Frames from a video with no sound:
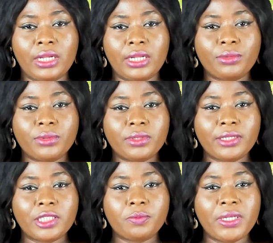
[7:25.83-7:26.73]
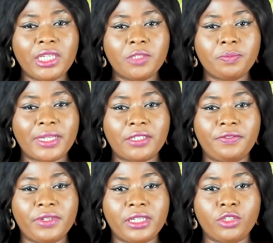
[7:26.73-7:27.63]
Now, speaking
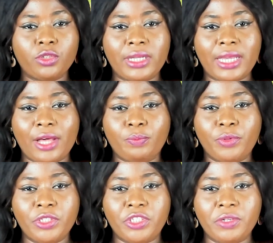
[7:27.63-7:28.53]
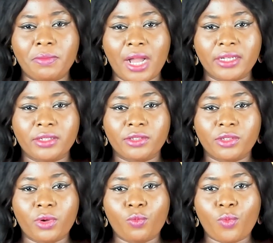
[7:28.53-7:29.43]
specifically to the LPG
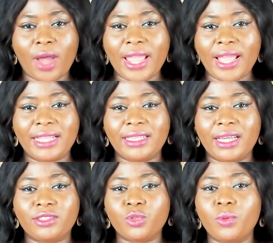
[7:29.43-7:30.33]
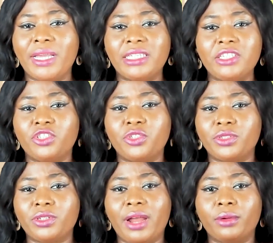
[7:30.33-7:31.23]
market, why are there so many
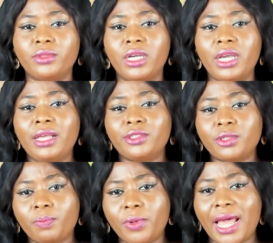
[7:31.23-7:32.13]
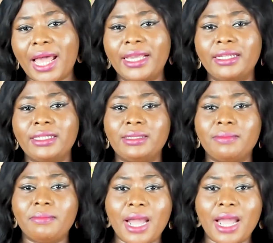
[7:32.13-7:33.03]
issues around supply,
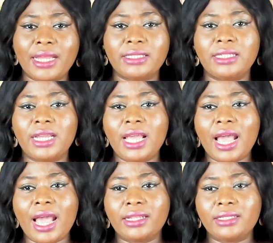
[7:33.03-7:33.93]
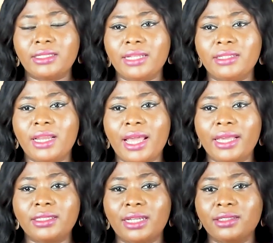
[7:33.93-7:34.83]
demand, and the
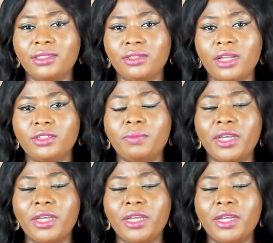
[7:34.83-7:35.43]
likes, and the